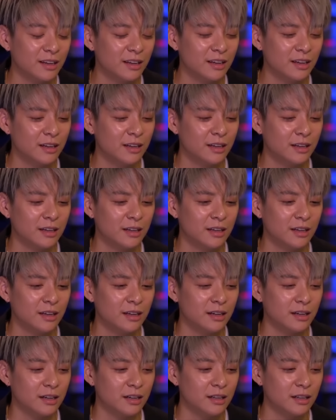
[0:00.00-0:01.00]

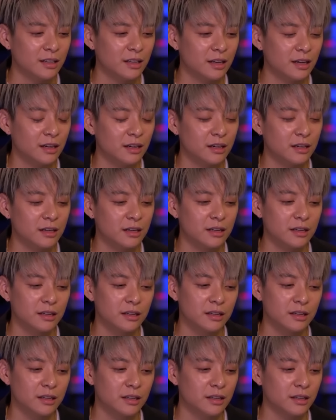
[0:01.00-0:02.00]

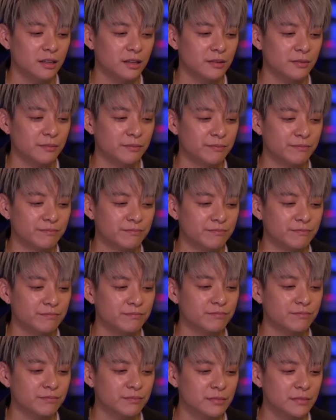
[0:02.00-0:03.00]

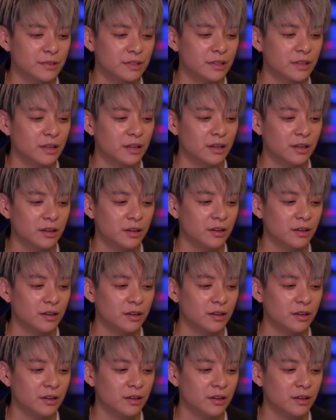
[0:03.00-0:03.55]
Nothing is said.